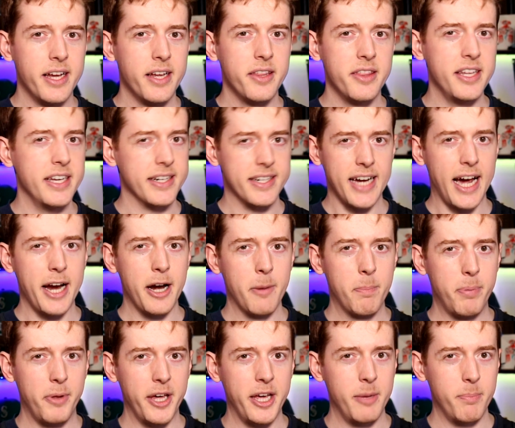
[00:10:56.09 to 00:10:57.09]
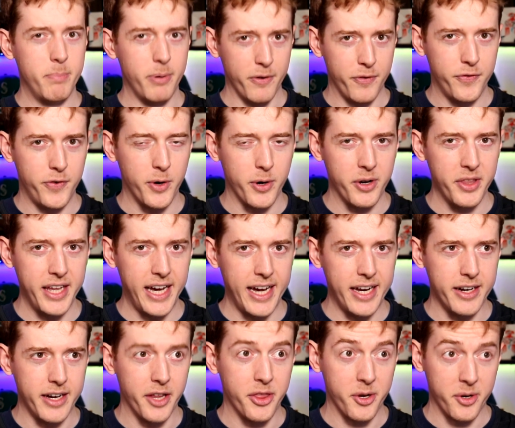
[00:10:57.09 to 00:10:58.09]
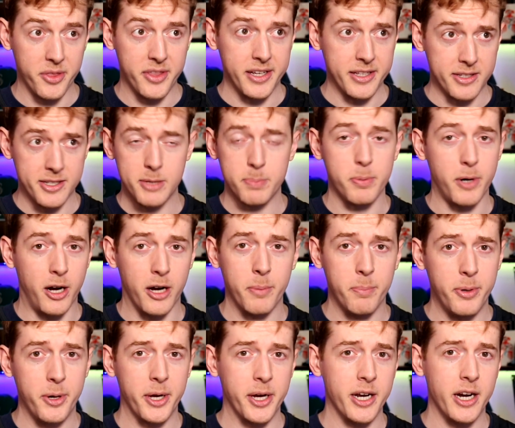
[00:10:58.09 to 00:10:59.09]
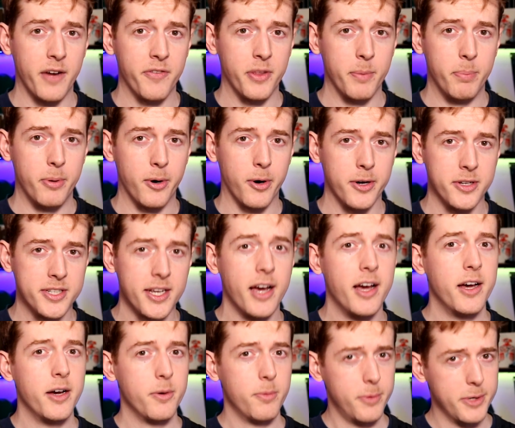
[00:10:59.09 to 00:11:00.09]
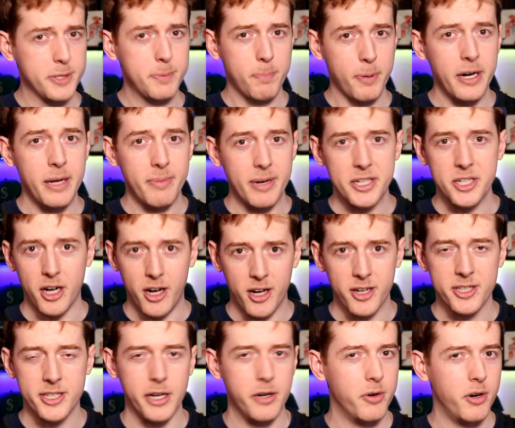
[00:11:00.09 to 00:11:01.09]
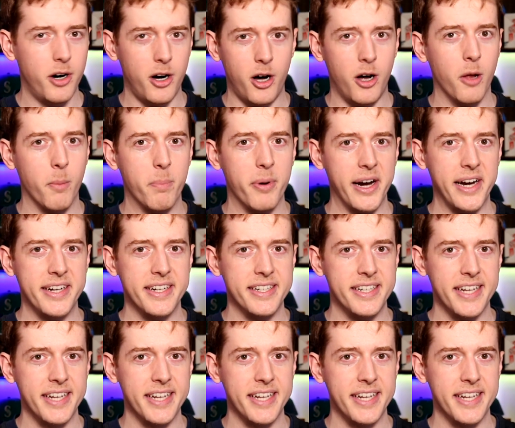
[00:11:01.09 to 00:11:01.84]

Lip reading: The entire play before that, other than Sprong pulling it off the boards, was pretty much also all Brandon